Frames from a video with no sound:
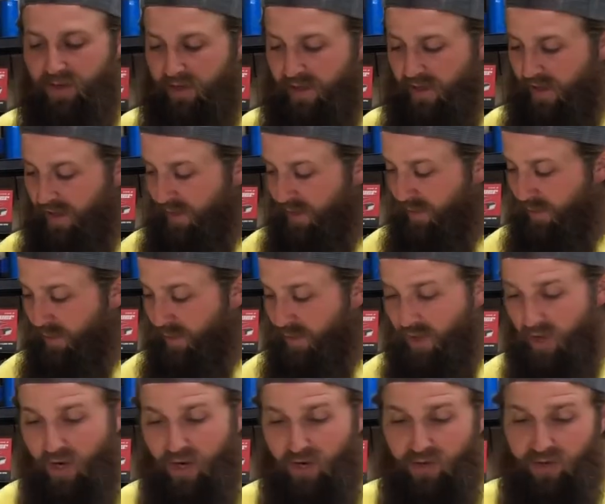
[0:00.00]
in our new
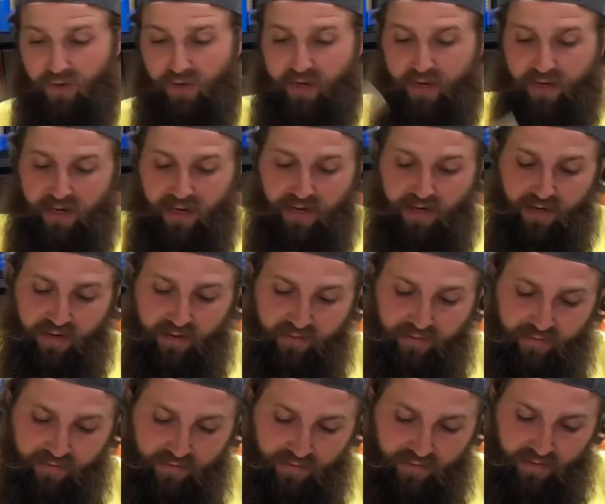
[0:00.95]
concrete hive,
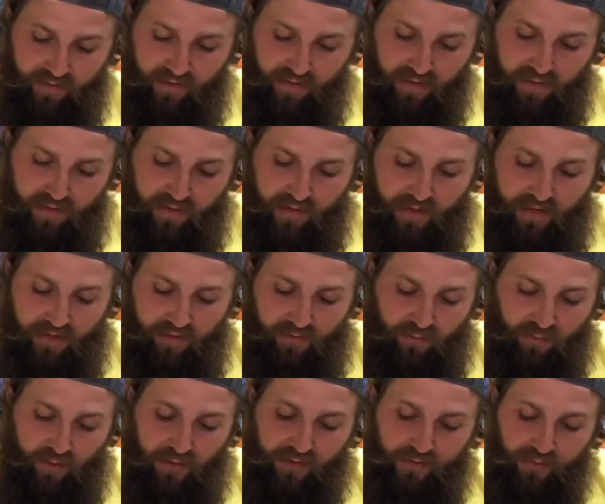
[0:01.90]
and the
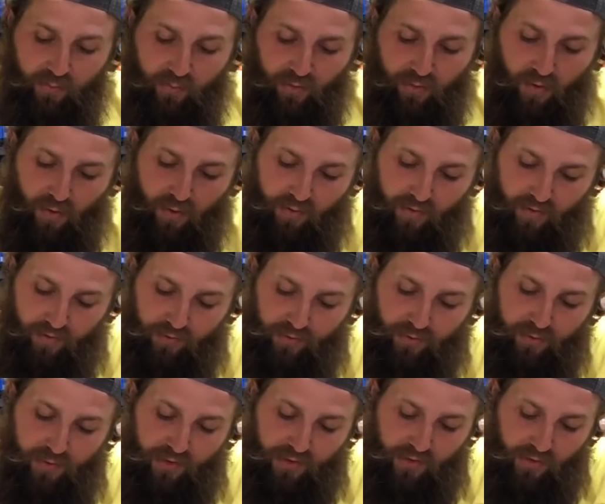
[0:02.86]
rest will go in our
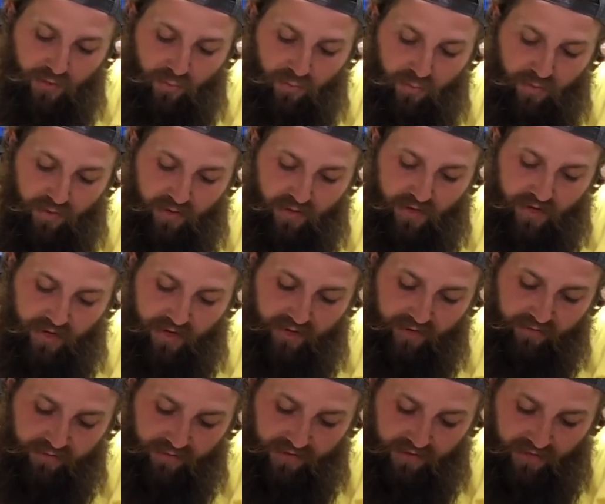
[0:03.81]
traditional wooden
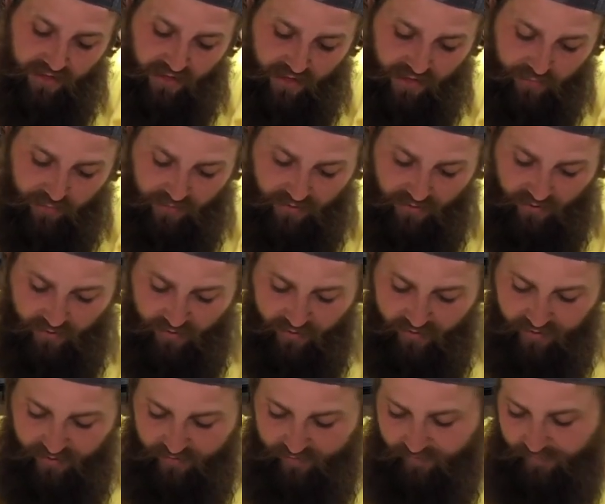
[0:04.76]
hives at the apiary.
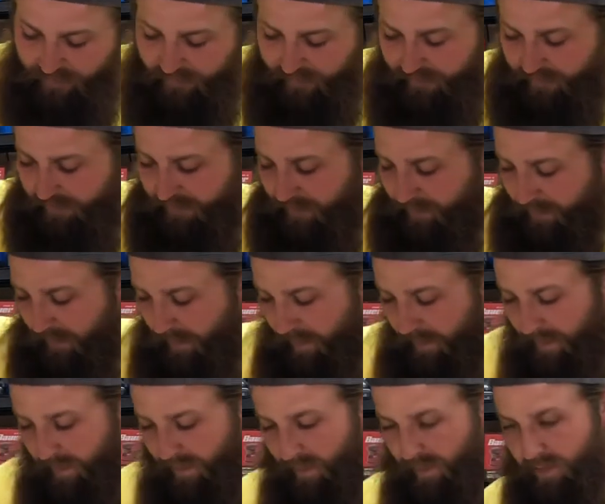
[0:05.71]

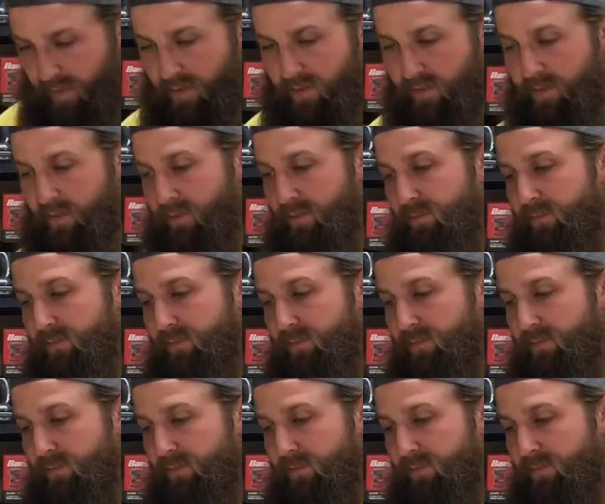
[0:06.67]
There